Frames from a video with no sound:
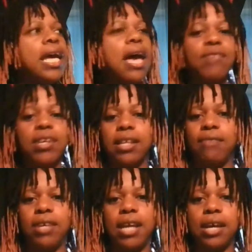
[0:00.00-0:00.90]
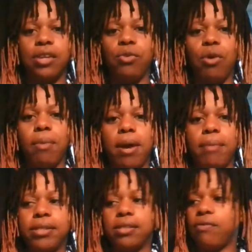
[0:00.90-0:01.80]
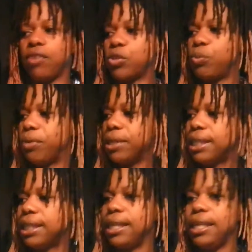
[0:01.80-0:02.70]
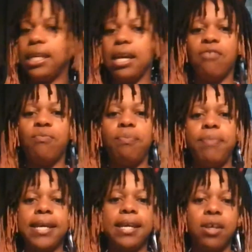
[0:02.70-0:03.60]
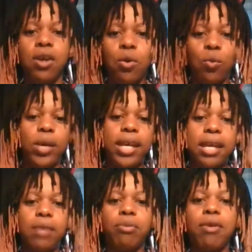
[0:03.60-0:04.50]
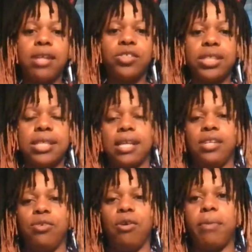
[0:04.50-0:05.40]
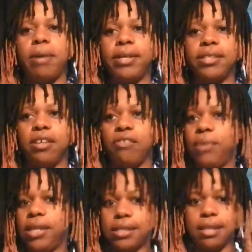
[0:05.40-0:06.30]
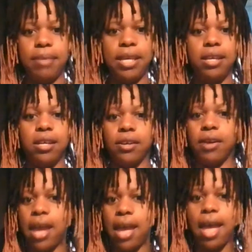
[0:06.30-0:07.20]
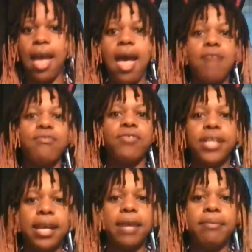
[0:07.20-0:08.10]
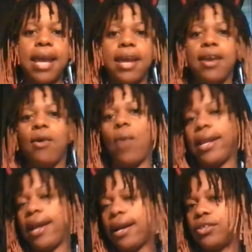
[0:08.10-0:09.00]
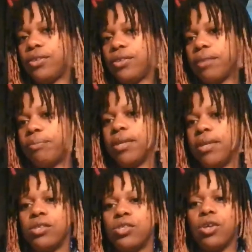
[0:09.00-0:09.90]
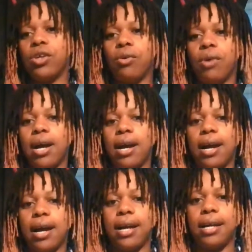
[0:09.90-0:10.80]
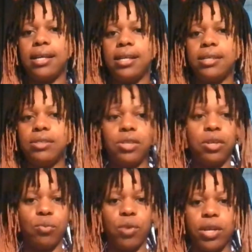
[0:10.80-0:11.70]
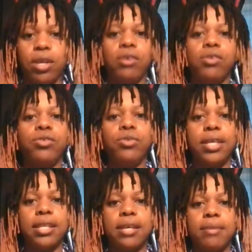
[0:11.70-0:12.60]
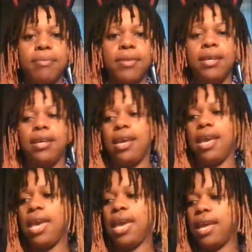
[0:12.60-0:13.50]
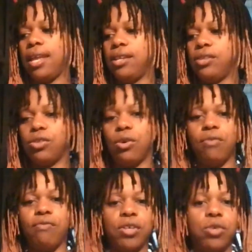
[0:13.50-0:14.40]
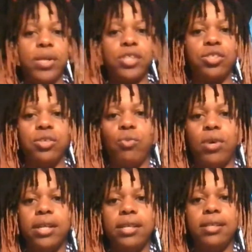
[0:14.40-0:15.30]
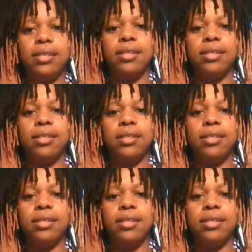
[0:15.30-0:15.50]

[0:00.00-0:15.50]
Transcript: of heavy lifting I can do all by myself. There's plenty of big weekend projects I can do all by myself because I'm here every damn day. Why not do them? So I started working on doing them. And so for question one,